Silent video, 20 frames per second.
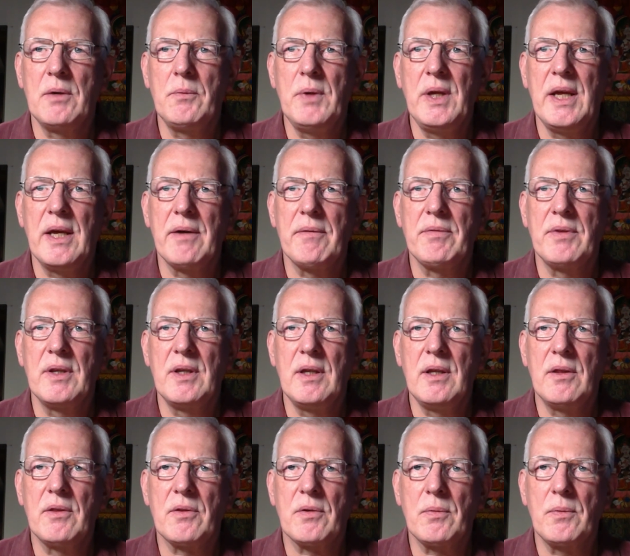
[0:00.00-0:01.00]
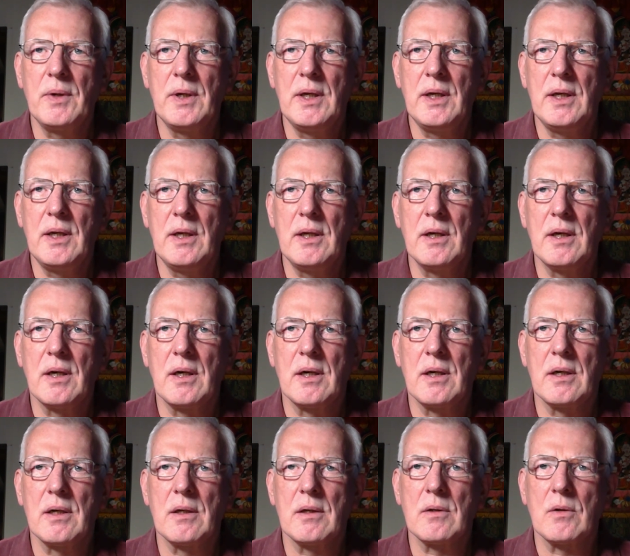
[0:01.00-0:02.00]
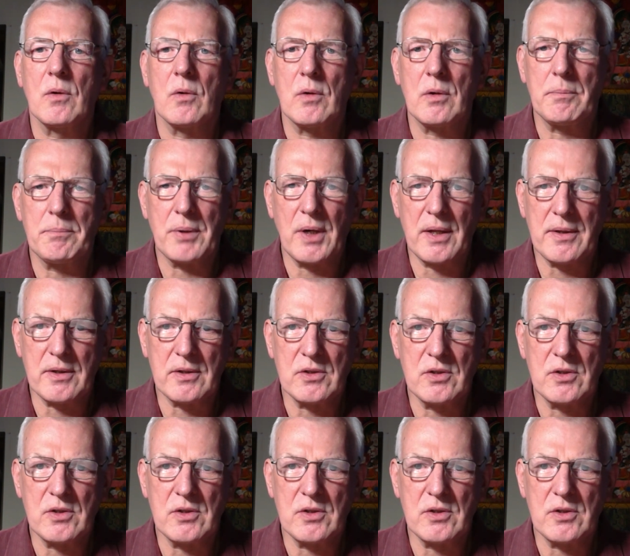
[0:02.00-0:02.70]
we have the three Lord brothers